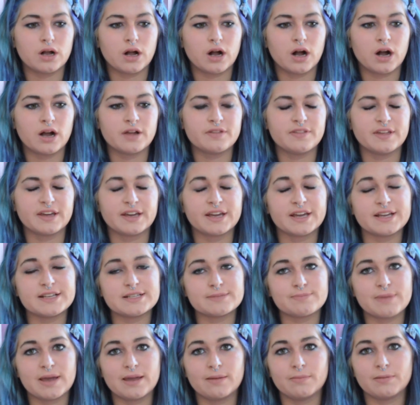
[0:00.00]
I think
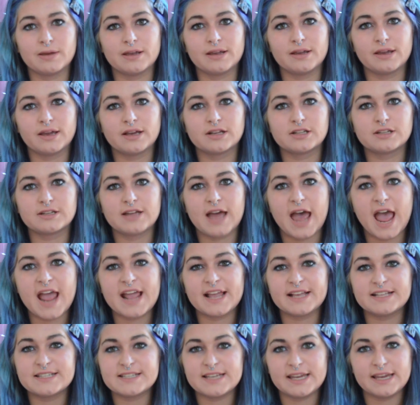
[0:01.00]
it's maybe
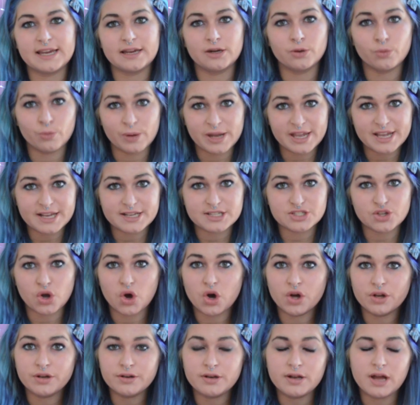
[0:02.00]
18 weeks
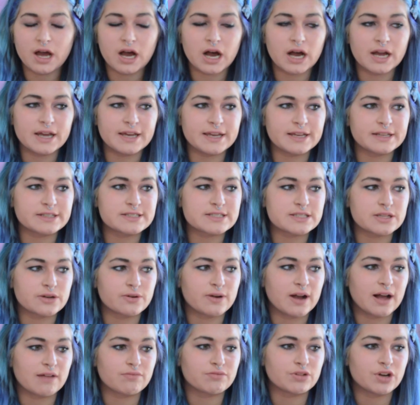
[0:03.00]
on, I
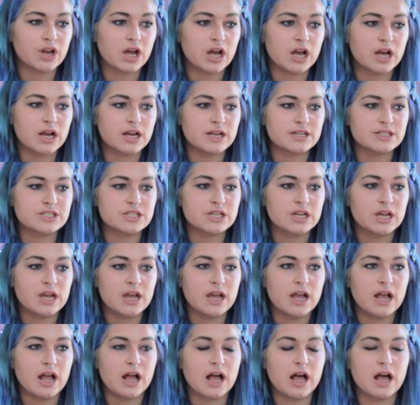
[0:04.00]
still haven't heard.
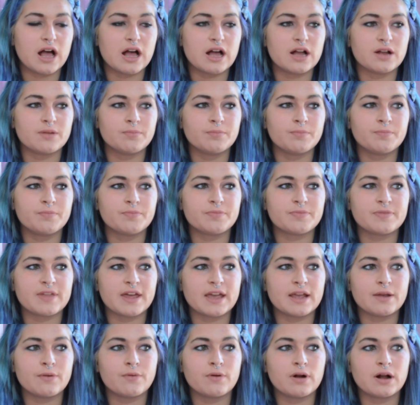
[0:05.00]

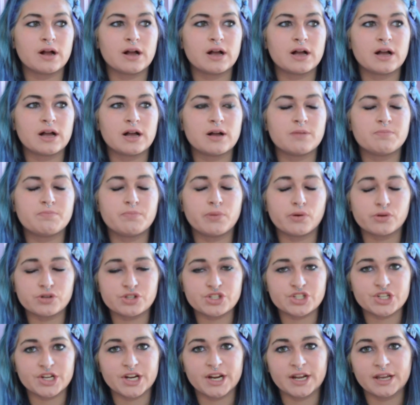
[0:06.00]
They were
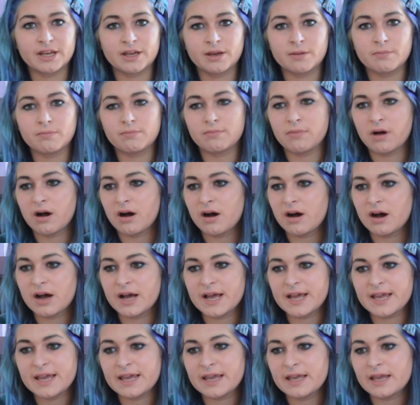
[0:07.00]
bodging
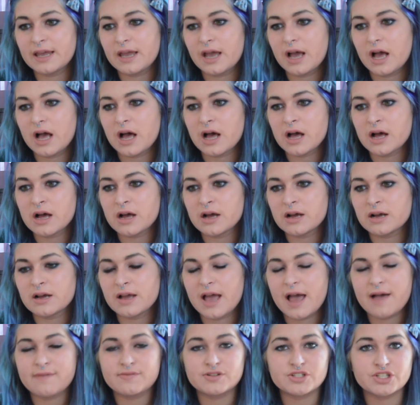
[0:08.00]
my
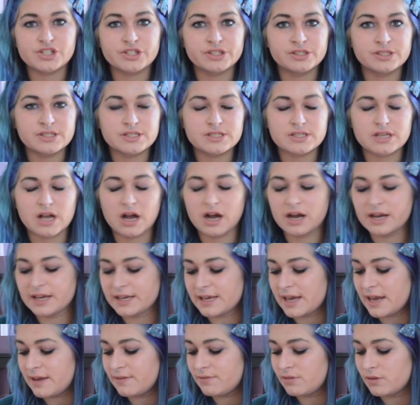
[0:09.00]
evidence.
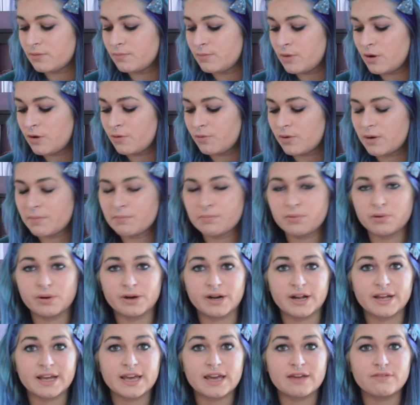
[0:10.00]
At one
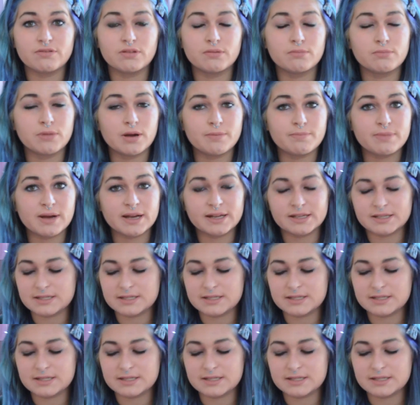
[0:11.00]
point I gave them my bank